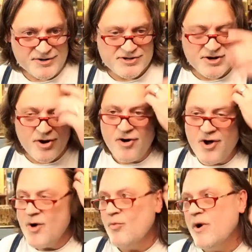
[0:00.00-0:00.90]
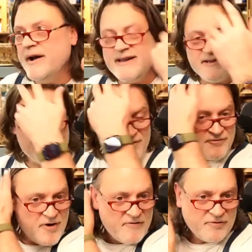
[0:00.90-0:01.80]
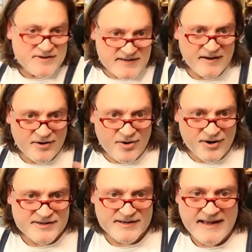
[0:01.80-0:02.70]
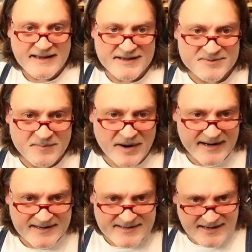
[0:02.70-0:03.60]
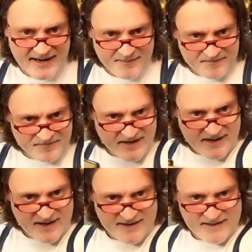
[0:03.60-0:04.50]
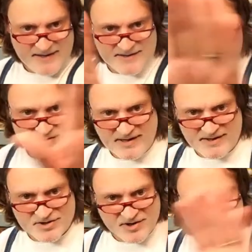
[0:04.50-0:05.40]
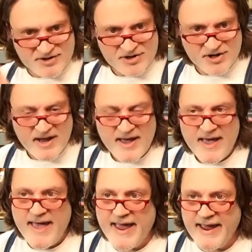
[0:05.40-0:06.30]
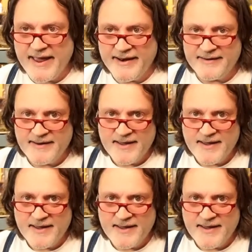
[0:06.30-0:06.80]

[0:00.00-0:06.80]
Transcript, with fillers: So what he's re- referencing, of course, is Mike's um, uh, his his trench, and